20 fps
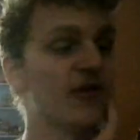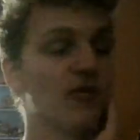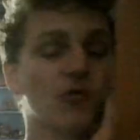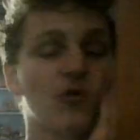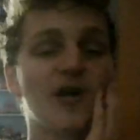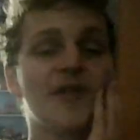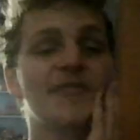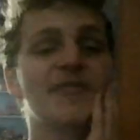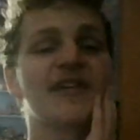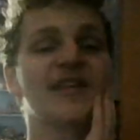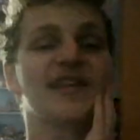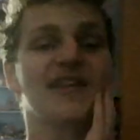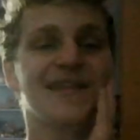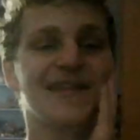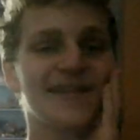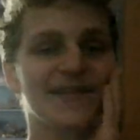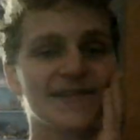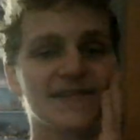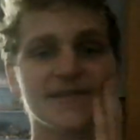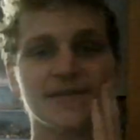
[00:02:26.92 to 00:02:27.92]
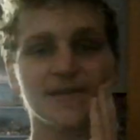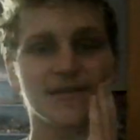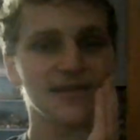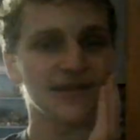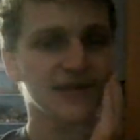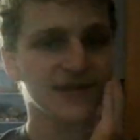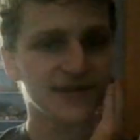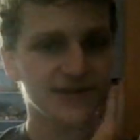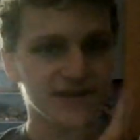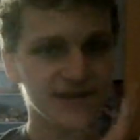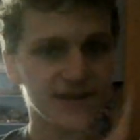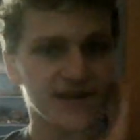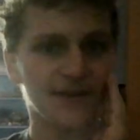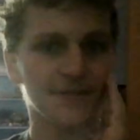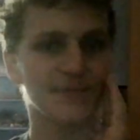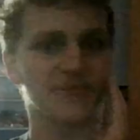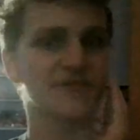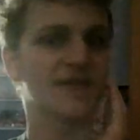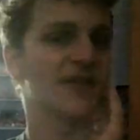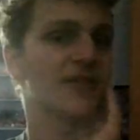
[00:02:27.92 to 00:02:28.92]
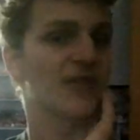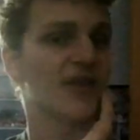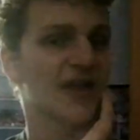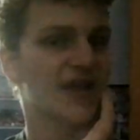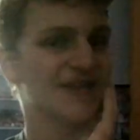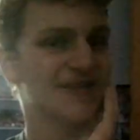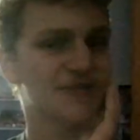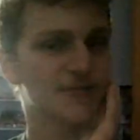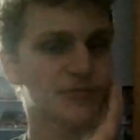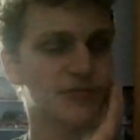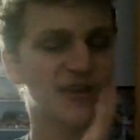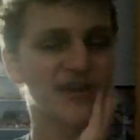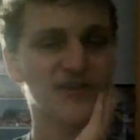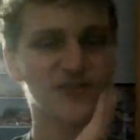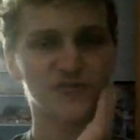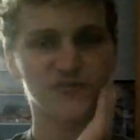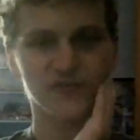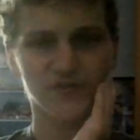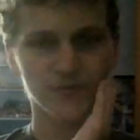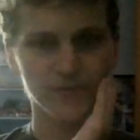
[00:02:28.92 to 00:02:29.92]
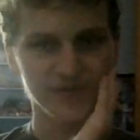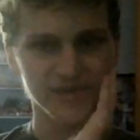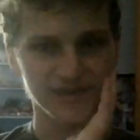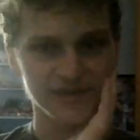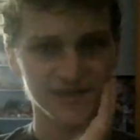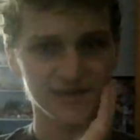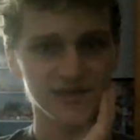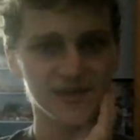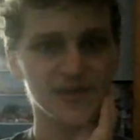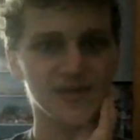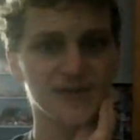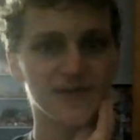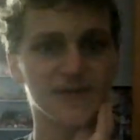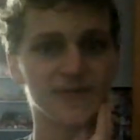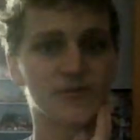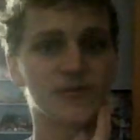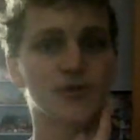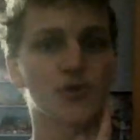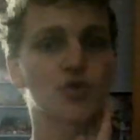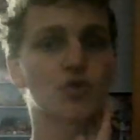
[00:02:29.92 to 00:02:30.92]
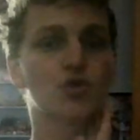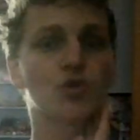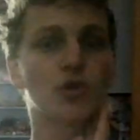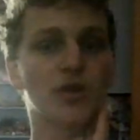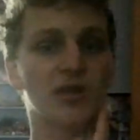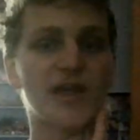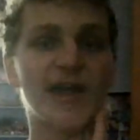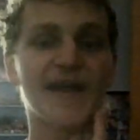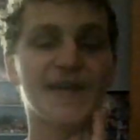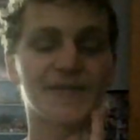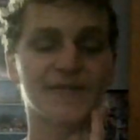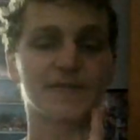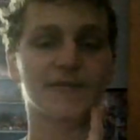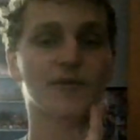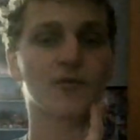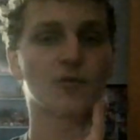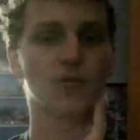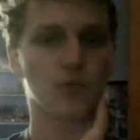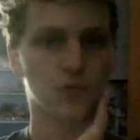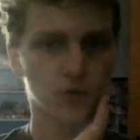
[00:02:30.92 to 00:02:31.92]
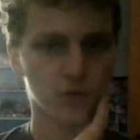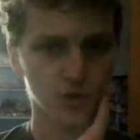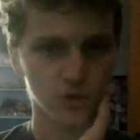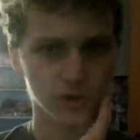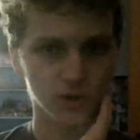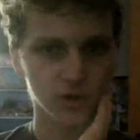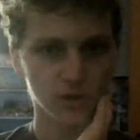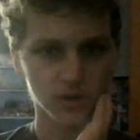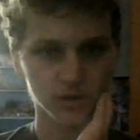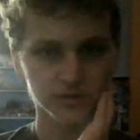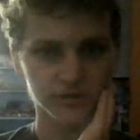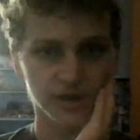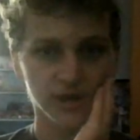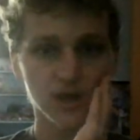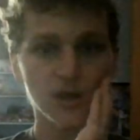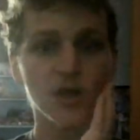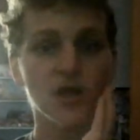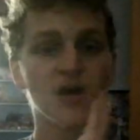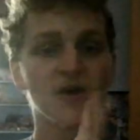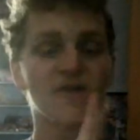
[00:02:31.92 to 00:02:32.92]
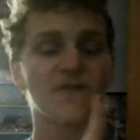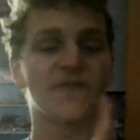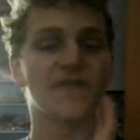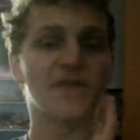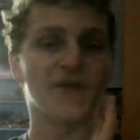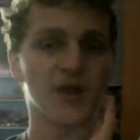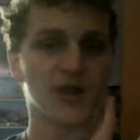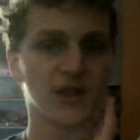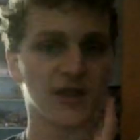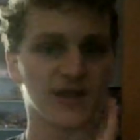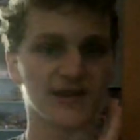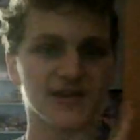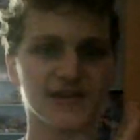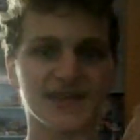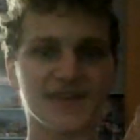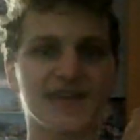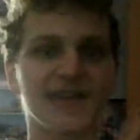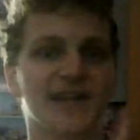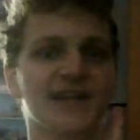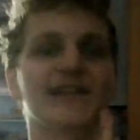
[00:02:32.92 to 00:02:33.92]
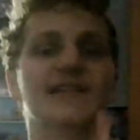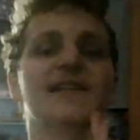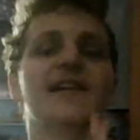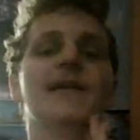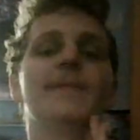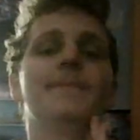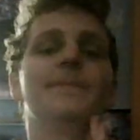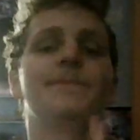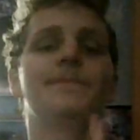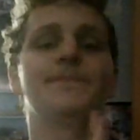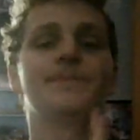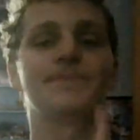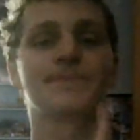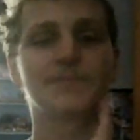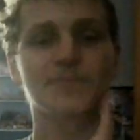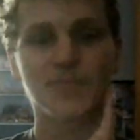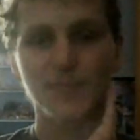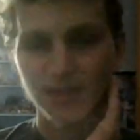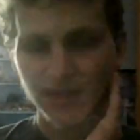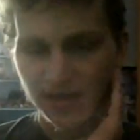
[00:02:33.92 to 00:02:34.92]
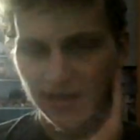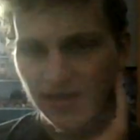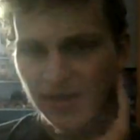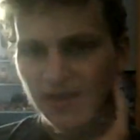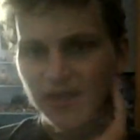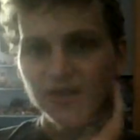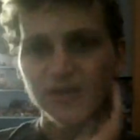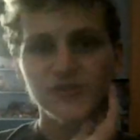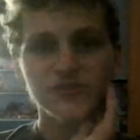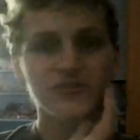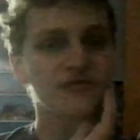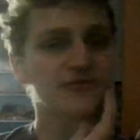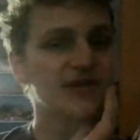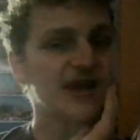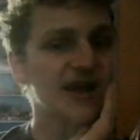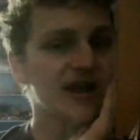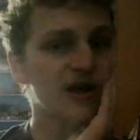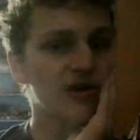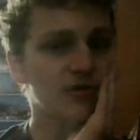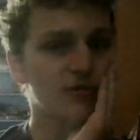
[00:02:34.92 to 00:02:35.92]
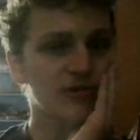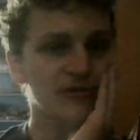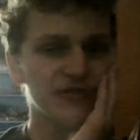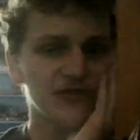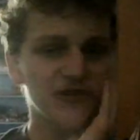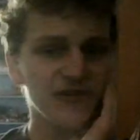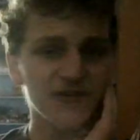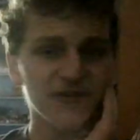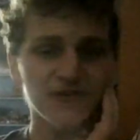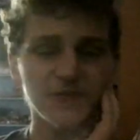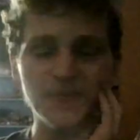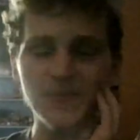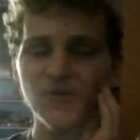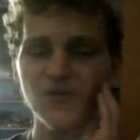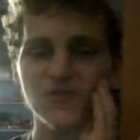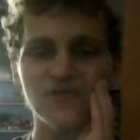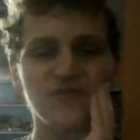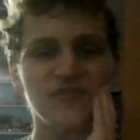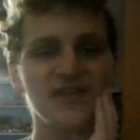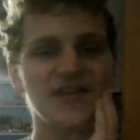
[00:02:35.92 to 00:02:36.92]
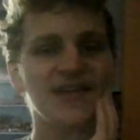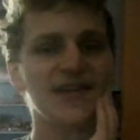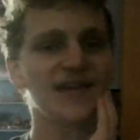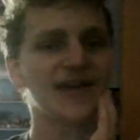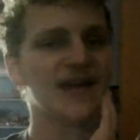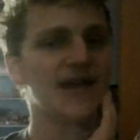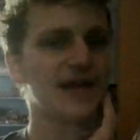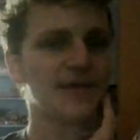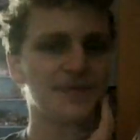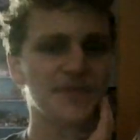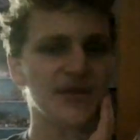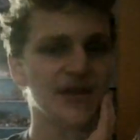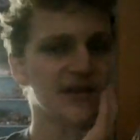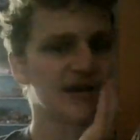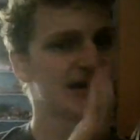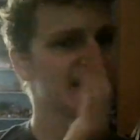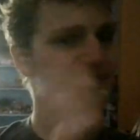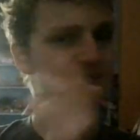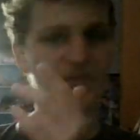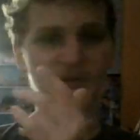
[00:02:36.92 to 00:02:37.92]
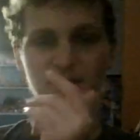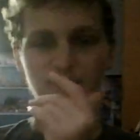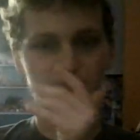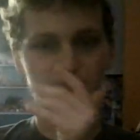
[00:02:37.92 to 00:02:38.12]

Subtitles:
one that easily comes in last place for me is Jurassic World Fallen Kingdom. So now with this movie in